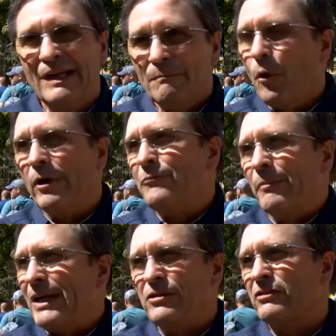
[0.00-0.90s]
More
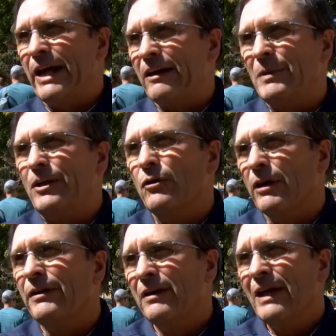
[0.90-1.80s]
information's got to be
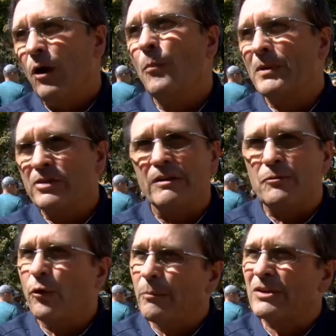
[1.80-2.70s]
good. I hope it's in a
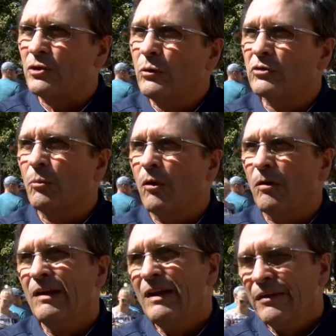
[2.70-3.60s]
form that's usable,
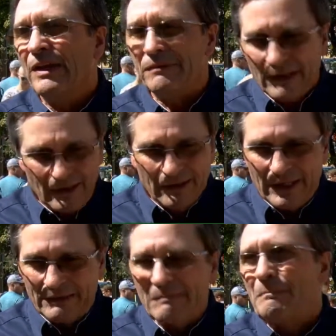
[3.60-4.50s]
that,
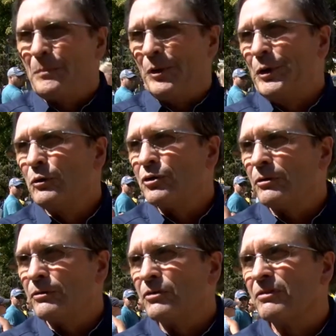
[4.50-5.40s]
that
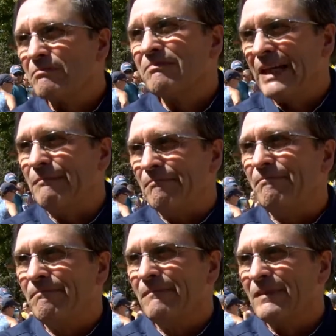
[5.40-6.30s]
producers can,
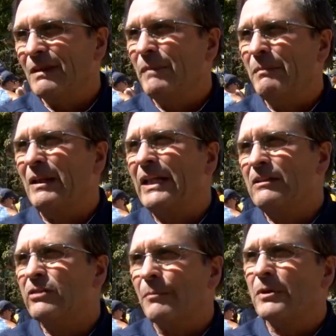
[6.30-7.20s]
can maybe
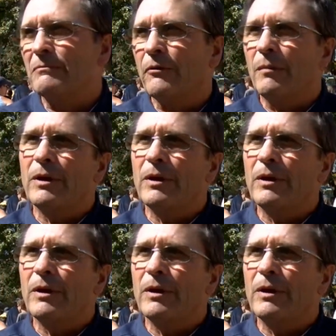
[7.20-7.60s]
glean something from